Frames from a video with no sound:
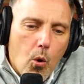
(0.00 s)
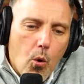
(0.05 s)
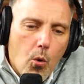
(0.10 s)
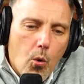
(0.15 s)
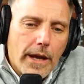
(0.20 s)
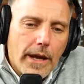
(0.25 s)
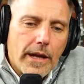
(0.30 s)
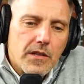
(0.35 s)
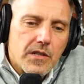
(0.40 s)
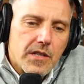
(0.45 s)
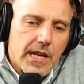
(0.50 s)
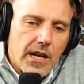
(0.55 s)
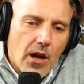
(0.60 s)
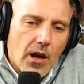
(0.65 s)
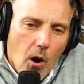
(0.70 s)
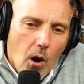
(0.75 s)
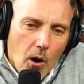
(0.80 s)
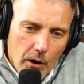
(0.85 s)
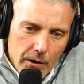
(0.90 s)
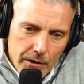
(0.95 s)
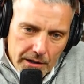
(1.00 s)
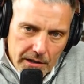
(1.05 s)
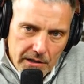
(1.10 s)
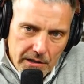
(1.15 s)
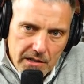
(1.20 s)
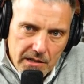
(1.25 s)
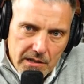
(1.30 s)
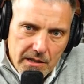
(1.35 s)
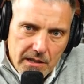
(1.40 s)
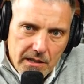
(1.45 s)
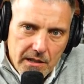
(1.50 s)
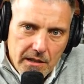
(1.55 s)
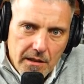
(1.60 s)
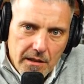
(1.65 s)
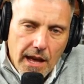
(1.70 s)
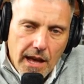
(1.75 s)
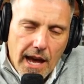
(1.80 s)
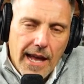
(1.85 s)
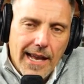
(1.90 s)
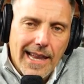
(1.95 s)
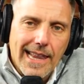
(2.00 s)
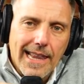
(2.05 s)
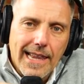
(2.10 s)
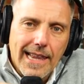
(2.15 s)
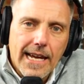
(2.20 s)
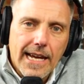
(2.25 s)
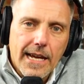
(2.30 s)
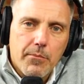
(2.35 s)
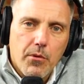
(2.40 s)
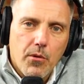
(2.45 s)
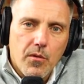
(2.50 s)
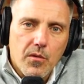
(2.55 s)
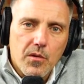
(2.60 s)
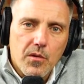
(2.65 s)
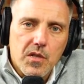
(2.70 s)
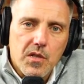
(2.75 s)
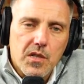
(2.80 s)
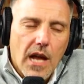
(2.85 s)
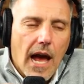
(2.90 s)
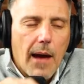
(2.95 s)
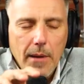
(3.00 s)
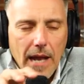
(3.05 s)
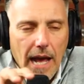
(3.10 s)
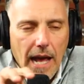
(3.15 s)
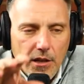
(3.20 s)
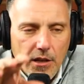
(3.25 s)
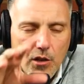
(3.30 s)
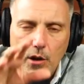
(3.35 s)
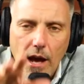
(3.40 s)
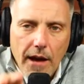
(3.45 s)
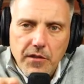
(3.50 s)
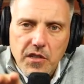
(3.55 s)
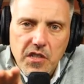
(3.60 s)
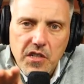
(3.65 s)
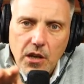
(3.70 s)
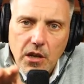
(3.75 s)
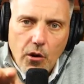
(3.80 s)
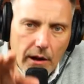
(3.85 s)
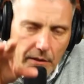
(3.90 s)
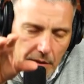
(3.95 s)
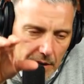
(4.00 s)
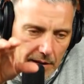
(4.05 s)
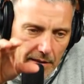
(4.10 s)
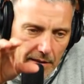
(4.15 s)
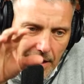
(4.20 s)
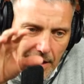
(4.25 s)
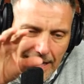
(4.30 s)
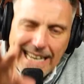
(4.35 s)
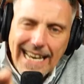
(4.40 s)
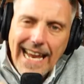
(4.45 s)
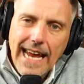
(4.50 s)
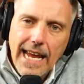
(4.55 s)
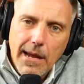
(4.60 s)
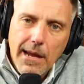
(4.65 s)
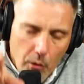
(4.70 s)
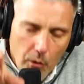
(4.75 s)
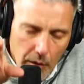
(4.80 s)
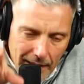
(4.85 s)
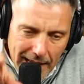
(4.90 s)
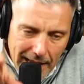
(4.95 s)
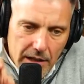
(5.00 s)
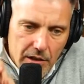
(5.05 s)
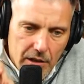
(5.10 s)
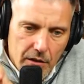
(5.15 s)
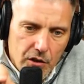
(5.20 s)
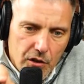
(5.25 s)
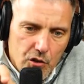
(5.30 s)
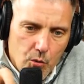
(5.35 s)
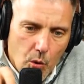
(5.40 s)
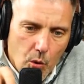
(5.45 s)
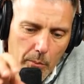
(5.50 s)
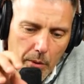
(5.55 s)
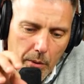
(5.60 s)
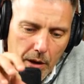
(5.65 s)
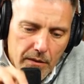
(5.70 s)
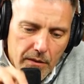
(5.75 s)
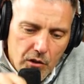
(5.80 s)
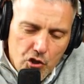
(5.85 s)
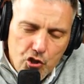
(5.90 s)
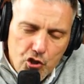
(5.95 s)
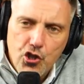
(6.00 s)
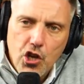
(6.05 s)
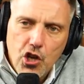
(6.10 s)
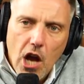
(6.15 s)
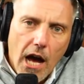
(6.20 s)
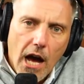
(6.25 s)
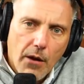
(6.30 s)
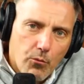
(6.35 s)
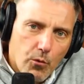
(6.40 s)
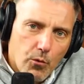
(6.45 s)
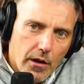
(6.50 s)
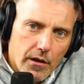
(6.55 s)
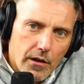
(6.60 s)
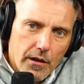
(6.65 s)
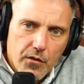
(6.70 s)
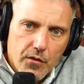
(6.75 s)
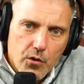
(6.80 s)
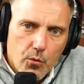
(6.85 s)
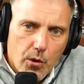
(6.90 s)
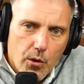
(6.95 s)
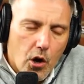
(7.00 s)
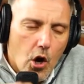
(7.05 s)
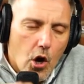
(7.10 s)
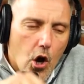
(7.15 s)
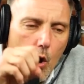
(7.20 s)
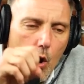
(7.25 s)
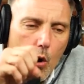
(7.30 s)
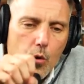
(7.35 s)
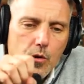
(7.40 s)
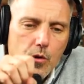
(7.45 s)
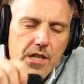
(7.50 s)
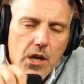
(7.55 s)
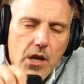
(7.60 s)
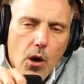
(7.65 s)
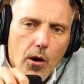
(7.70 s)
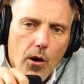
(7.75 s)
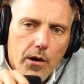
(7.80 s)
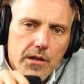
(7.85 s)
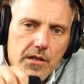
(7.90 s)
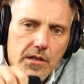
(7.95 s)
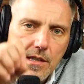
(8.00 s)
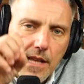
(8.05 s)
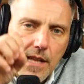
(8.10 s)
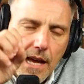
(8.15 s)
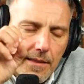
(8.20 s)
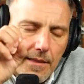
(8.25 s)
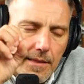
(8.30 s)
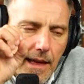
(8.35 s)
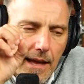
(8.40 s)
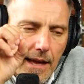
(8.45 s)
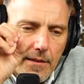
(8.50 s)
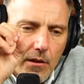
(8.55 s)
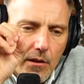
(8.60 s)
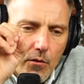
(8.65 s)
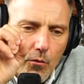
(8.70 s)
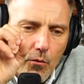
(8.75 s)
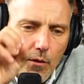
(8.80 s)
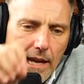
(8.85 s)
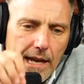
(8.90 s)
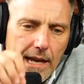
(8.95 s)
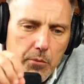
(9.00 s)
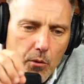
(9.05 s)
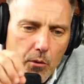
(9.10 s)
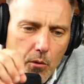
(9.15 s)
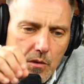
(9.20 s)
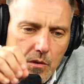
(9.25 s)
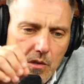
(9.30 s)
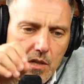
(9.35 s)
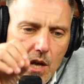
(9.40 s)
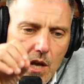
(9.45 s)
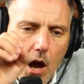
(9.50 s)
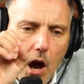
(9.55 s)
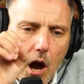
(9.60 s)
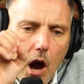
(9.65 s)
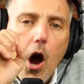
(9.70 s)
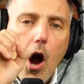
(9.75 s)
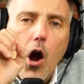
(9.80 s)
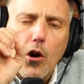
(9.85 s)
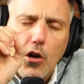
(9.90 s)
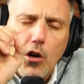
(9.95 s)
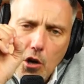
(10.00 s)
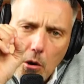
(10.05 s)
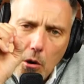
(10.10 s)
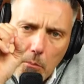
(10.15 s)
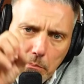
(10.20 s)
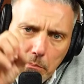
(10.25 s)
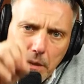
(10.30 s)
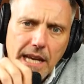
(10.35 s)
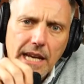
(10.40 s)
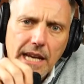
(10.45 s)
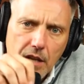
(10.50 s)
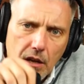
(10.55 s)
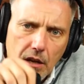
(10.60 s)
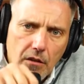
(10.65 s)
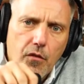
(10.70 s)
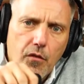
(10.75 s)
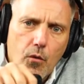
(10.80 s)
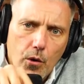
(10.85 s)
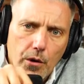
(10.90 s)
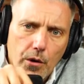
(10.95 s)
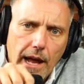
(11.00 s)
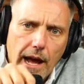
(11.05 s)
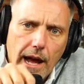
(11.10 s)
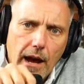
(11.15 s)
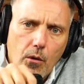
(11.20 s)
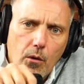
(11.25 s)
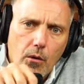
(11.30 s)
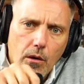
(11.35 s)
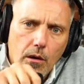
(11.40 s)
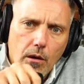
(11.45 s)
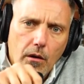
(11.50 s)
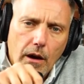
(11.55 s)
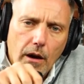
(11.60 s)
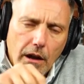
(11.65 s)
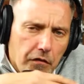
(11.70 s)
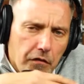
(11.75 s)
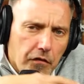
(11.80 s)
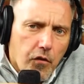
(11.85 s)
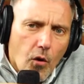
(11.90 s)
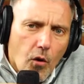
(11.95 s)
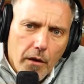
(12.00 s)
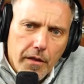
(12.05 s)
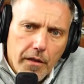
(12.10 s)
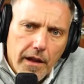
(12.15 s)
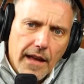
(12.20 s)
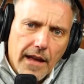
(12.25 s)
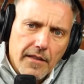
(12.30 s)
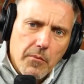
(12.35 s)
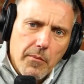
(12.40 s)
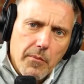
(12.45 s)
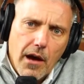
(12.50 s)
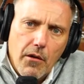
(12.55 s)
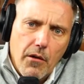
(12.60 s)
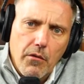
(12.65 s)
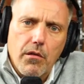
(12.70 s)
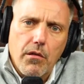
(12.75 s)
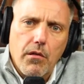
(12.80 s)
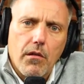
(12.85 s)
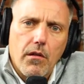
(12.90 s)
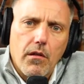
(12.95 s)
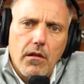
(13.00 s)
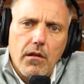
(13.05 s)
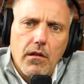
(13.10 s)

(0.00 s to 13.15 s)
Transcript: who is the artist that labels, I mean, and you don't have to single out the, the name or the individual, but the genre, if you will, who's the artist that, that the labels are competing for now, like frothing at the mouth?